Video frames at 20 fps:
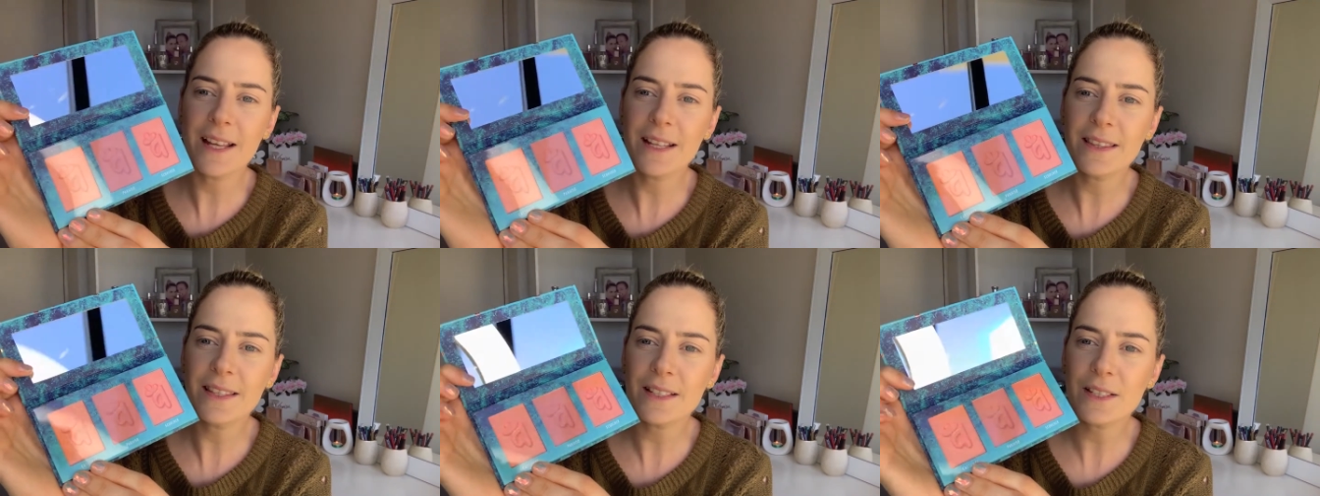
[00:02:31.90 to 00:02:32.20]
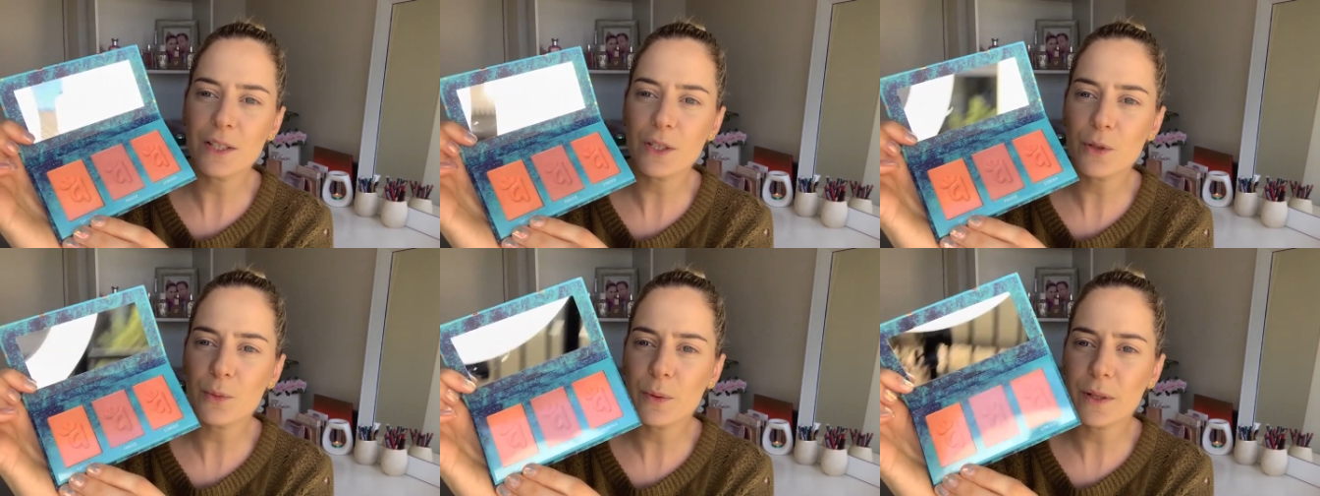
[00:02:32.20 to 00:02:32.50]
And
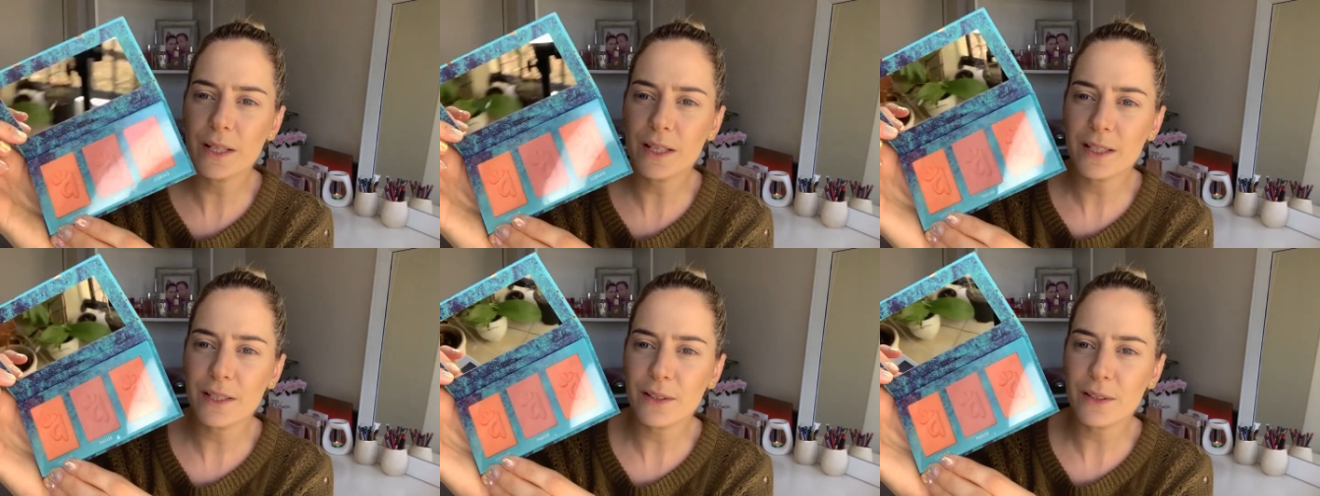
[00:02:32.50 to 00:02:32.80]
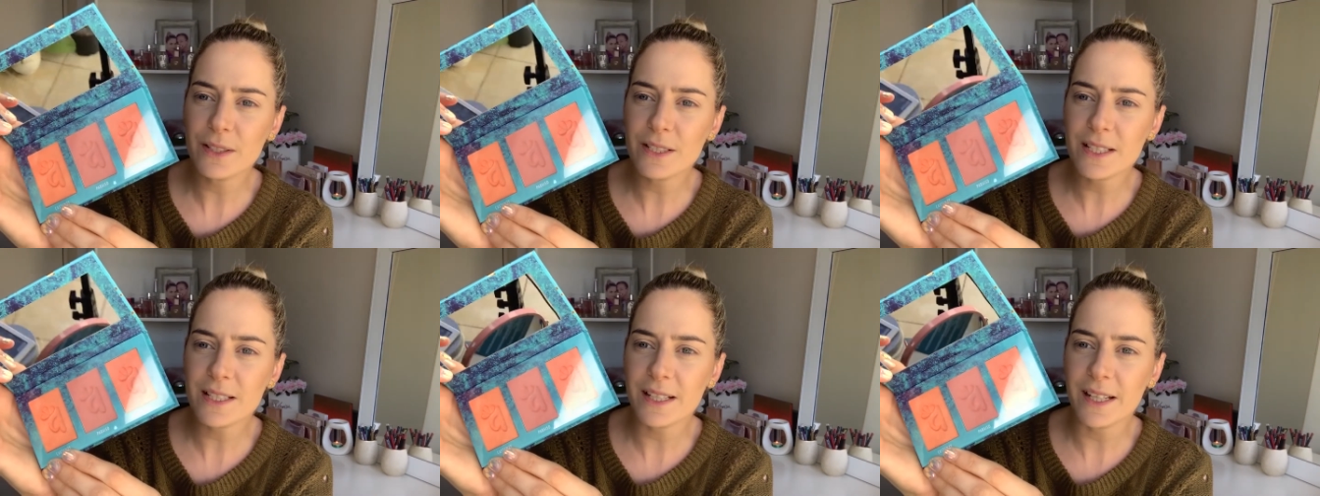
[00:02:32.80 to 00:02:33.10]
this is what it
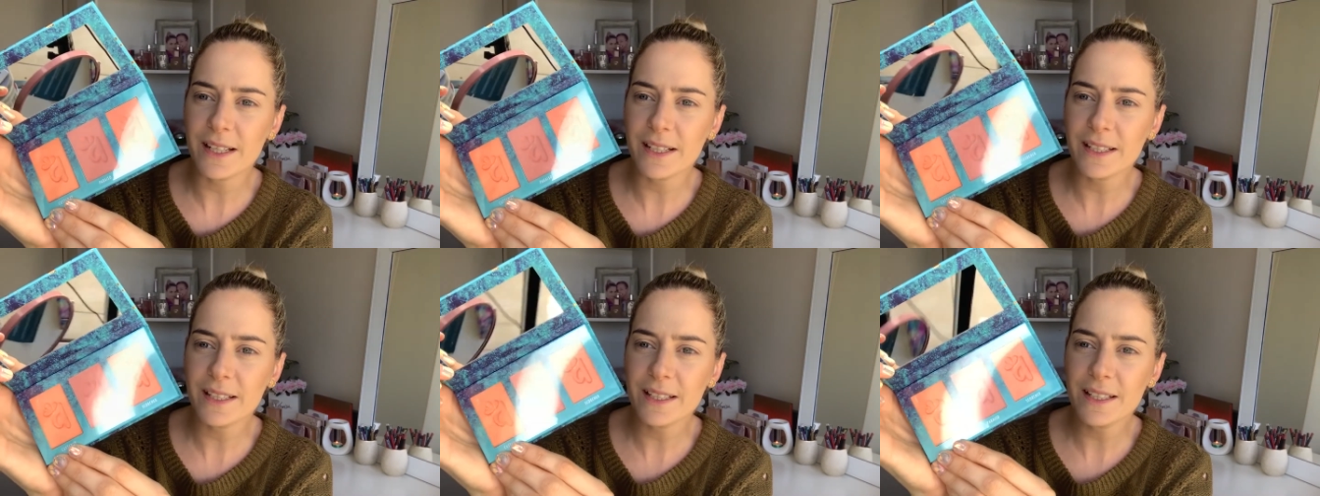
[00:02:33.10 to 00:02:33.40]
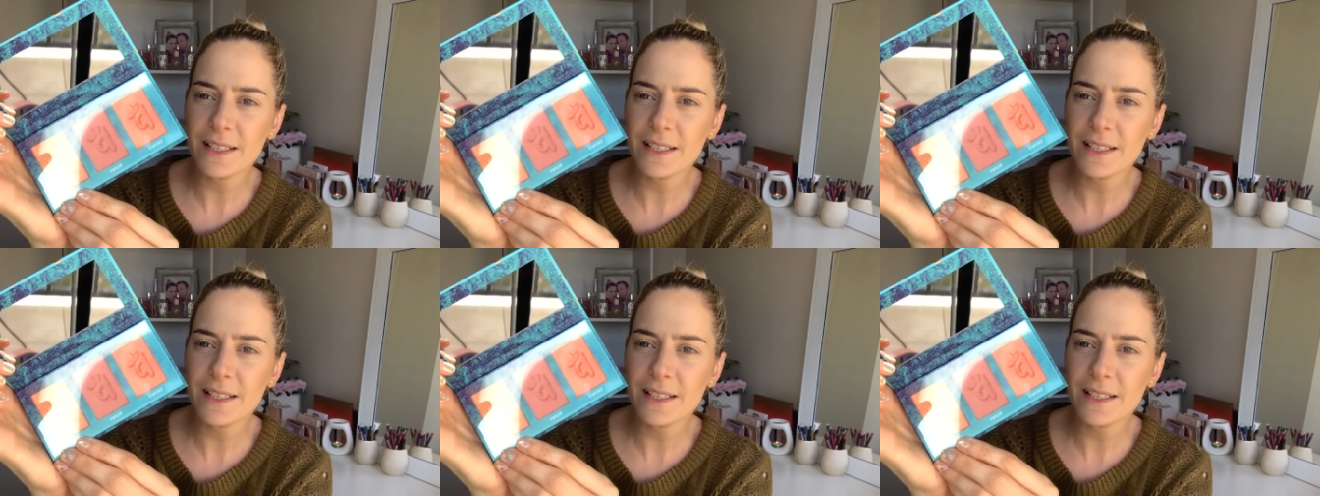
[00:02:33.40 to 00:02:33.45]
looks like.